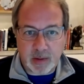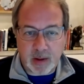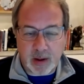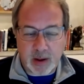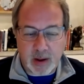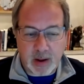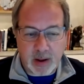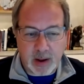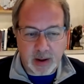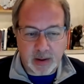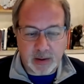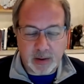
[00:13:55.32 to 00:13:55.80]

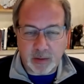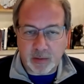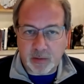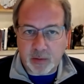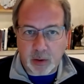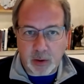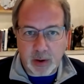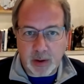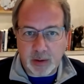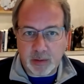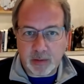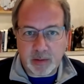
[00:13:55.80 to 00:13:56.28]
at
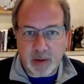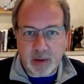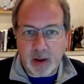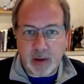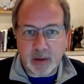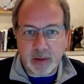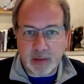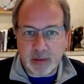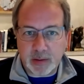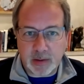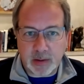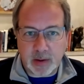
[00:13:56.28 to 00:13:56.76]
Caserta is
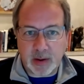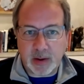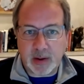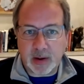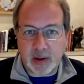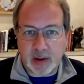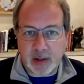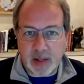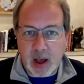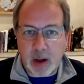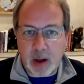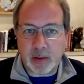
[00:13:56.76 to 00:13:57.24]
done in a
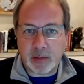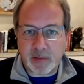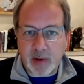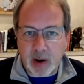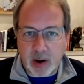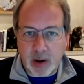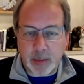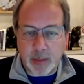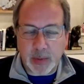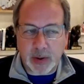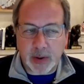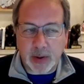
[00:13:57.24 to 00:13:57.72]
cloud
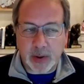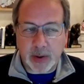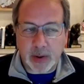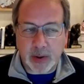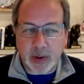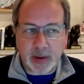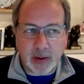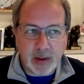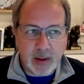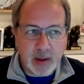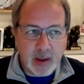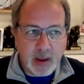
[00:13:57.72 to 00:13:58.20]
environment.
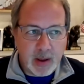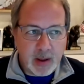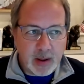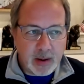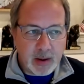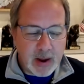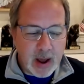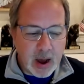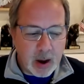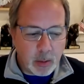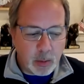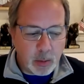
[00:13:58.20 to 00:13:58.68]

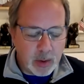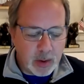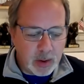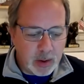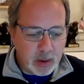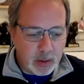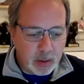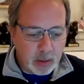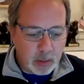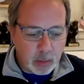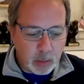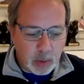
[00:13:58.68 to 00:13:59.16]
Now,
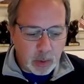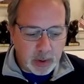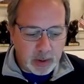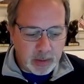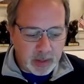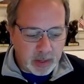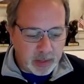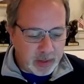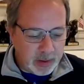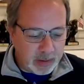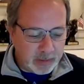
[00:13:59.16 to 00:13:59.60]
one of the things that